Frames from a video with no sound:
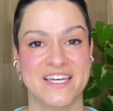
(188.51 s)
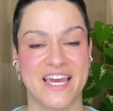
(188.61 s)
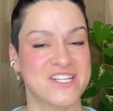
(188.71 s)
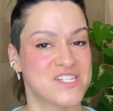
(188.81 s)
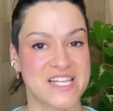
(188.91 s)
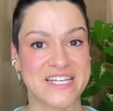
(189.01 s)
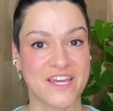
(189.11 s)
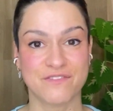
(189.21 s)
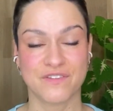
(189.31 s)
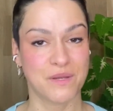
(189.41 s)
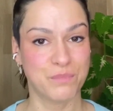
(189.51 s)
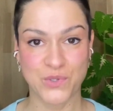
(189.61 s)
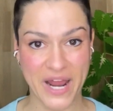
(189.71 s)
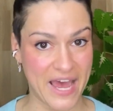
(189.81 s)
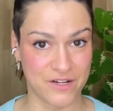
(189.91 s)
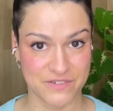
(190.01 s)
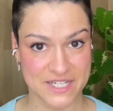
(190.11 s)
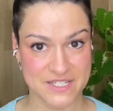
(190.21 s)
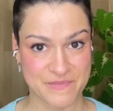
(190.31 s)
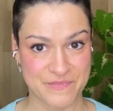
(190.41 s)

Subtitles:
and just let everything pour out of it.